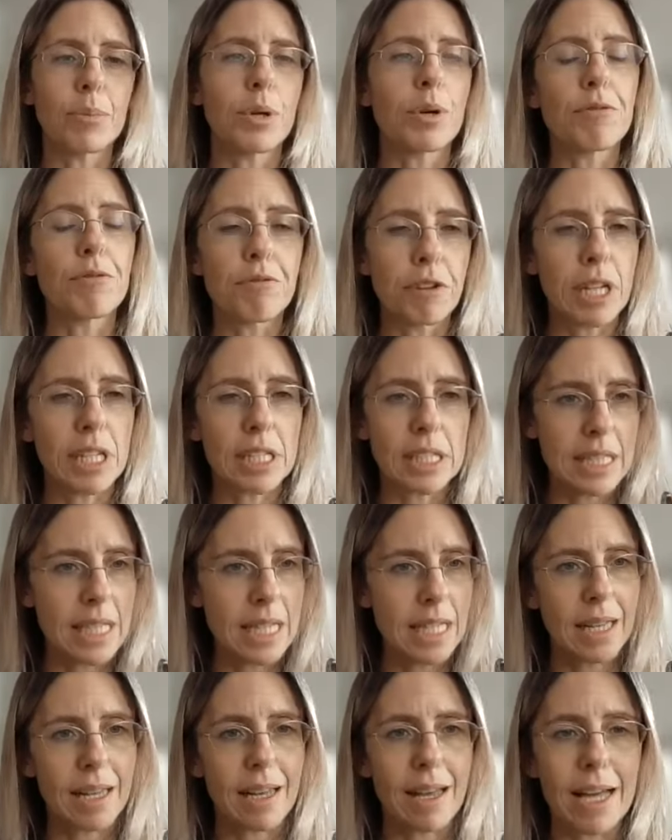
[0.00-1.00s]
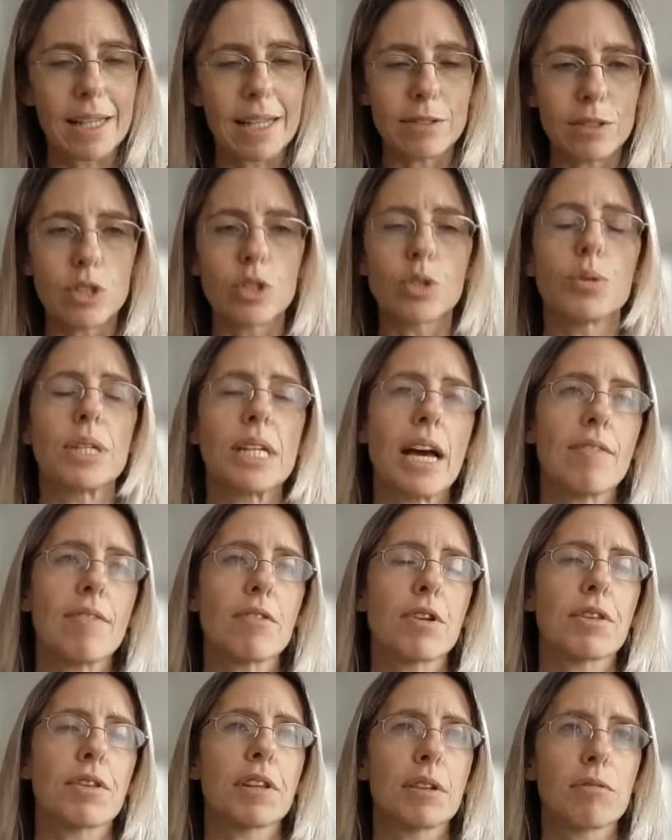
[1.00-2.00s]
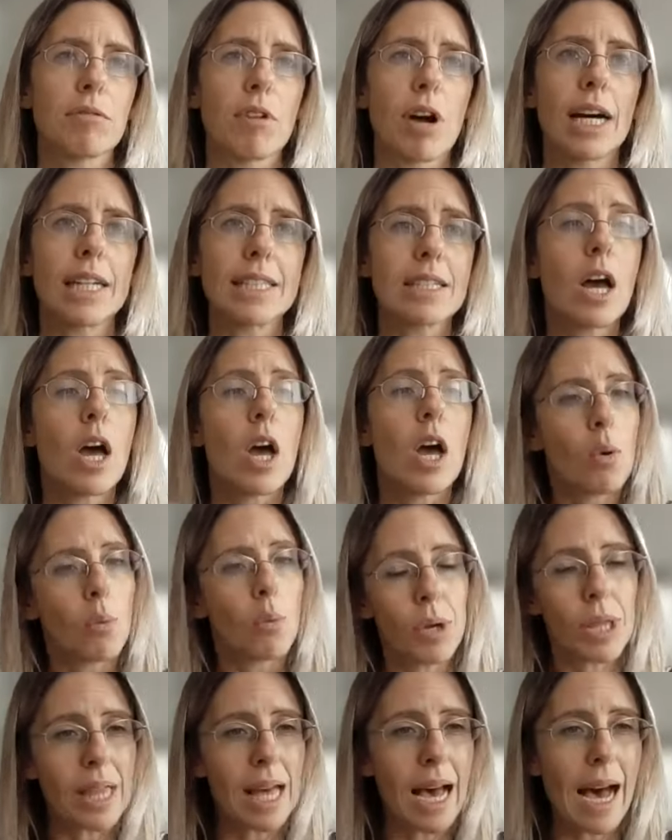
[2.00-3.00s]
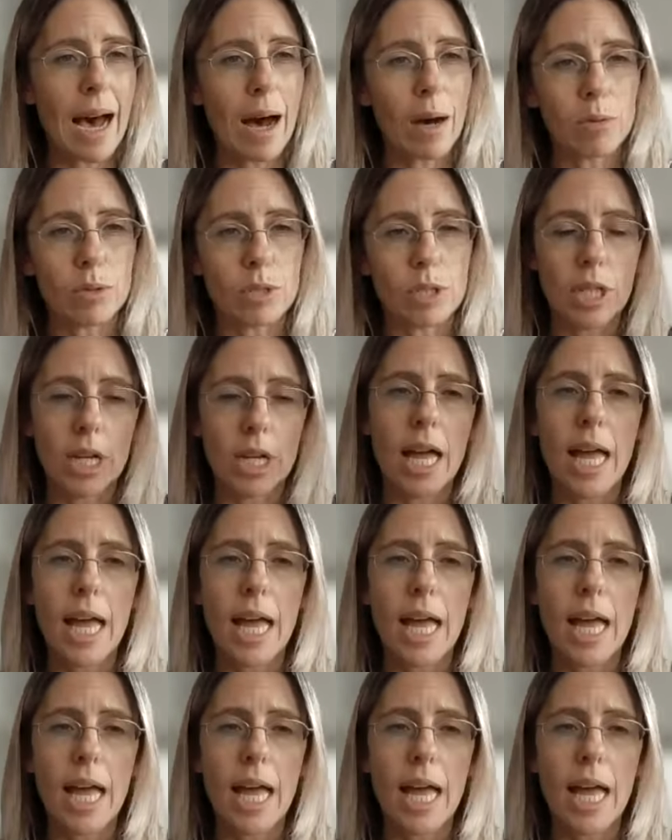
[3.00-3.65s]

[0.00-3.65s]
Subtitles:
perfect and doing everything right without,